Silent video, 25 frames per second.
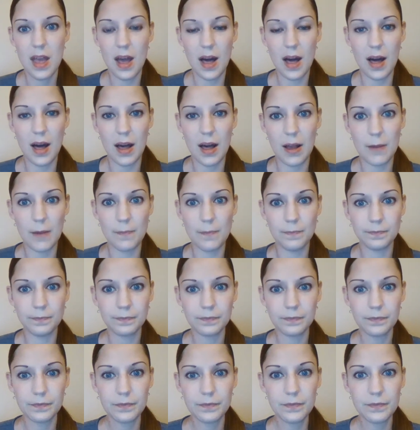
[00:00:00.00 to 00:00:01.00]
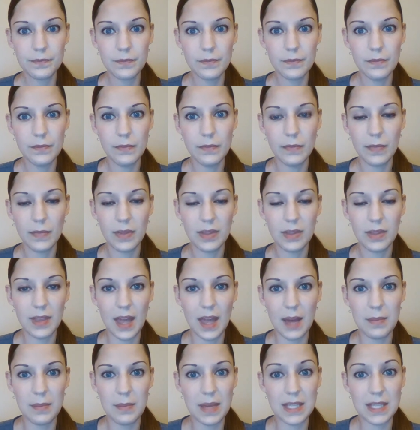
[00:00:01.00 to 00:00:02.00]

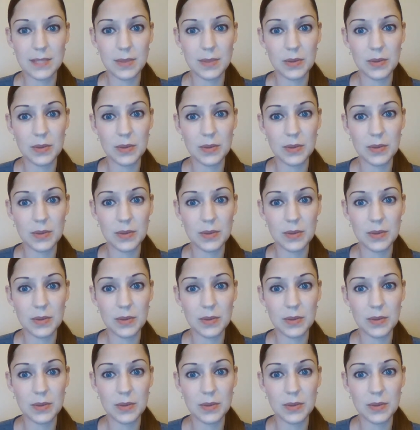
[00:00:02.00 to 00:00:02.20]
That makes